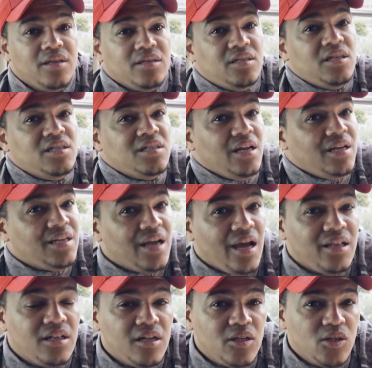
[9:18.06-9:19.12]
she's
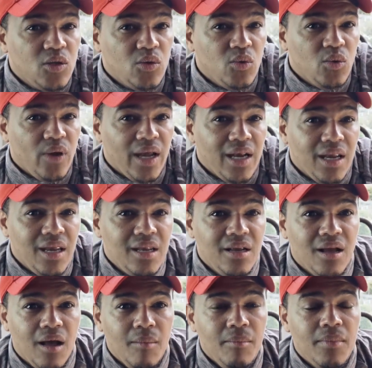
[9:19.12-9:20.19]
entitled to an
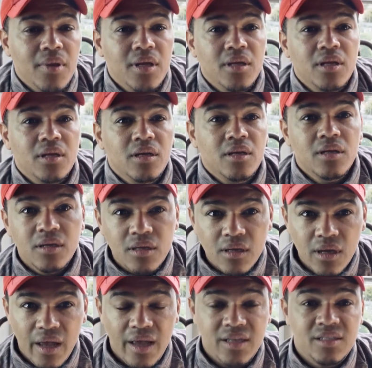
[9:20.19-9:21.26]
income
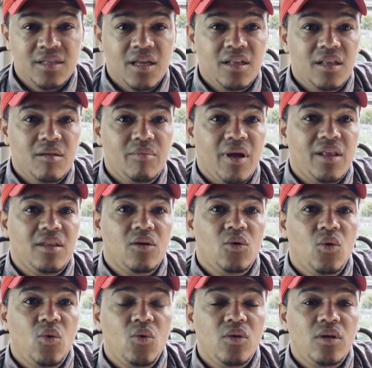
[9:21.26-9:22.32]
as stated by the
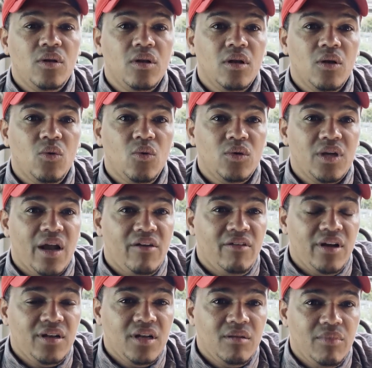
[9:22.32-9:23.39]
court or
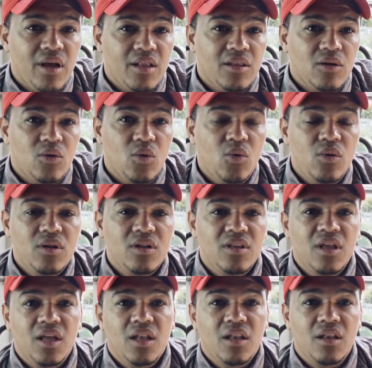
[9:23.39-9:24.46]
directed by the court,
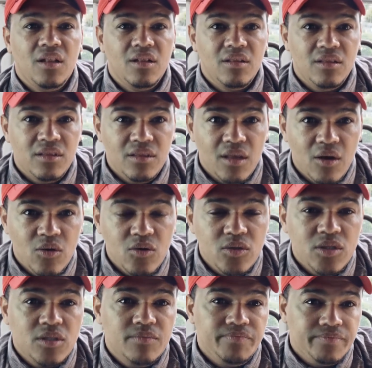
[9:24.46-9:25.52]
then
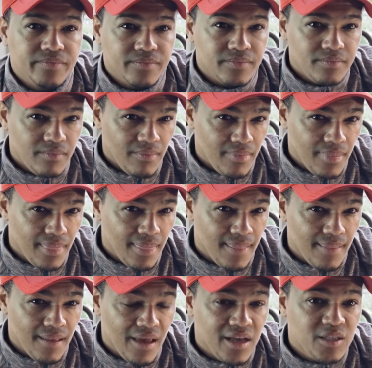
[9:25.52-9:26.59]
those
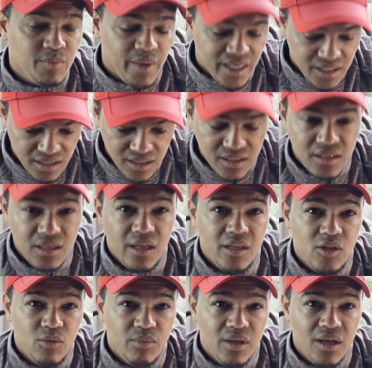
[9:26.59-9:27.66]
expenses need
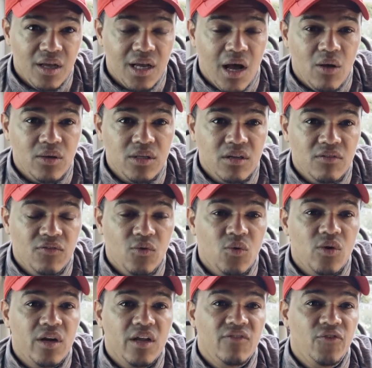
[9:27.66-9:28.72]
to be accounted
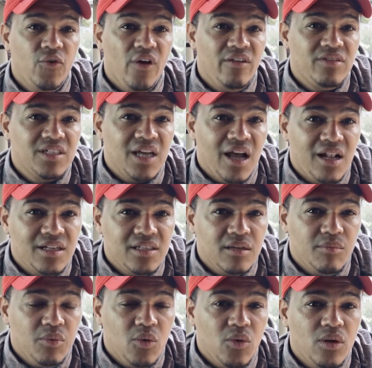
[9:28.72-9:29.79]
for. If you have child
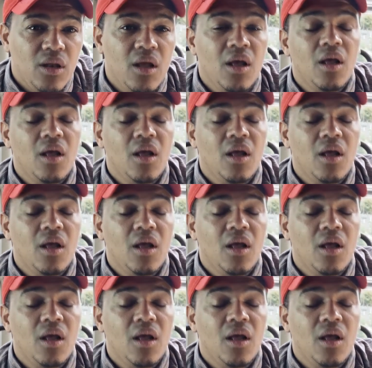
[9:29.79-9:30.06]
support,